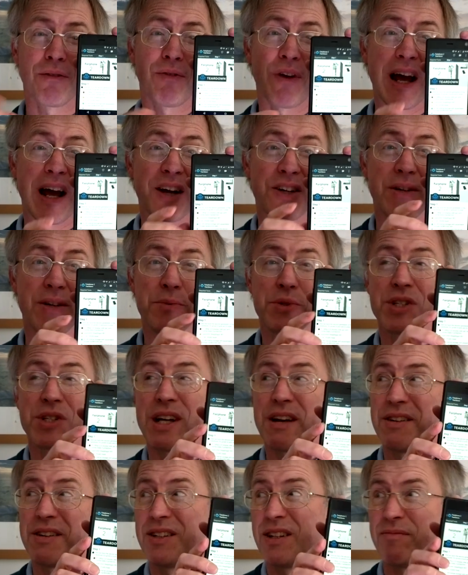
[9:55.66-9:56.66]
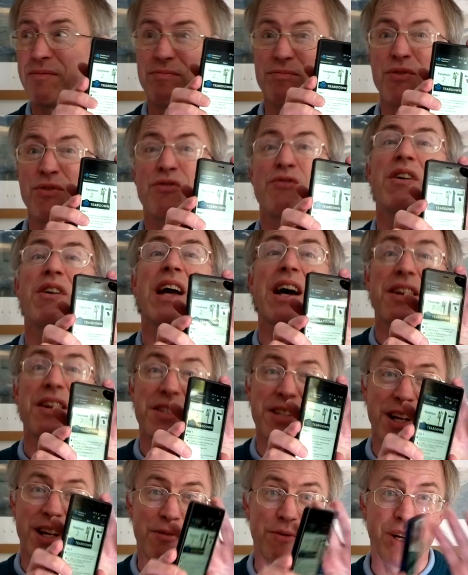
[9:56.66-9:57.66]
flagships are down in the 3 out of
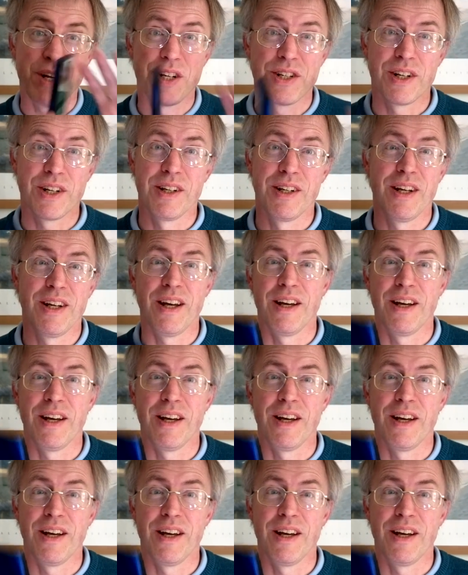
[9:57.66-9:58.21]
10 region.